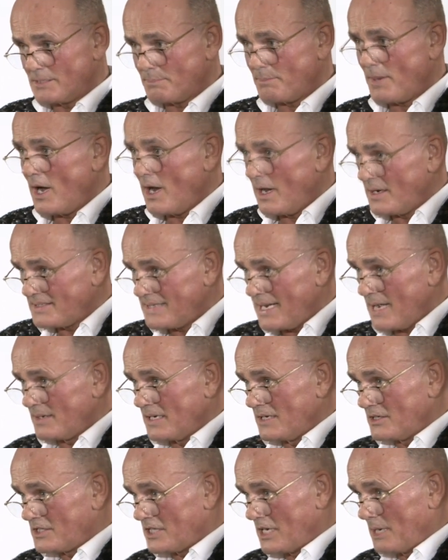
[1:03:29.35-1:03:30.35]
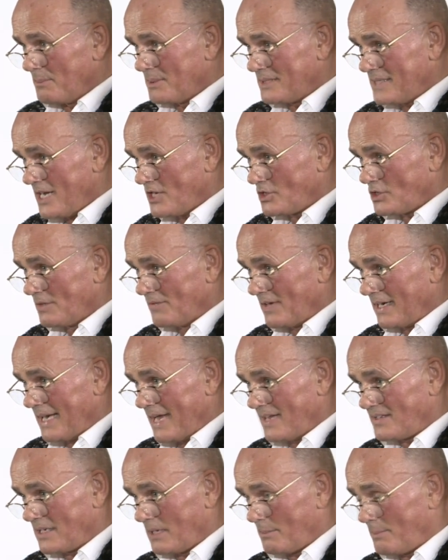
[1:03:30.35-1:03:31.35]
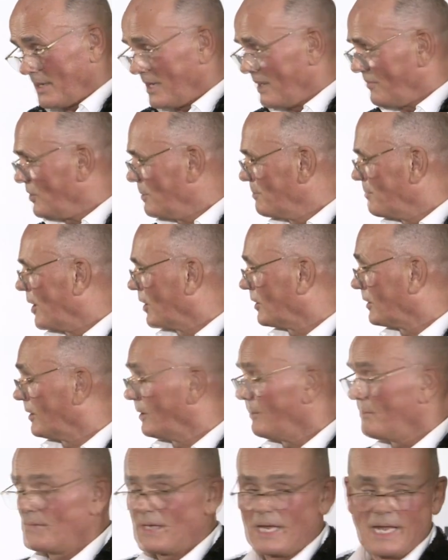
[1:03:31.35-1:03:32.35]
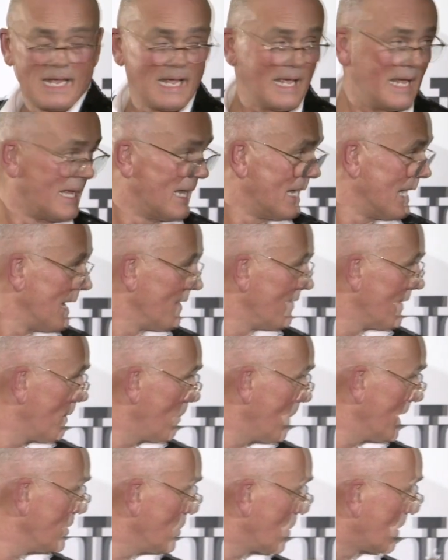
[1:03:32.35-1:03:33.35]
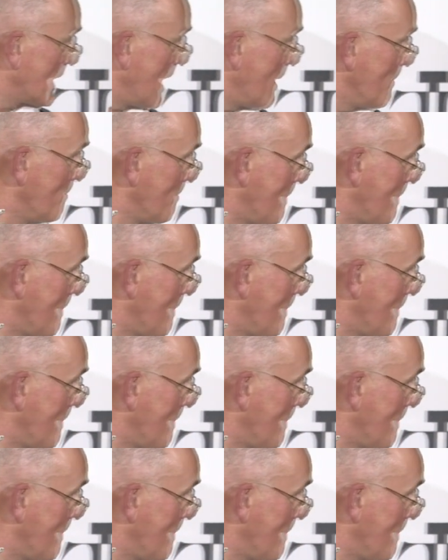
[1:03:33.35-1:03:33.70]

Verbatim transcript: pared down interpretation of a classic perfume bottle. And then when you come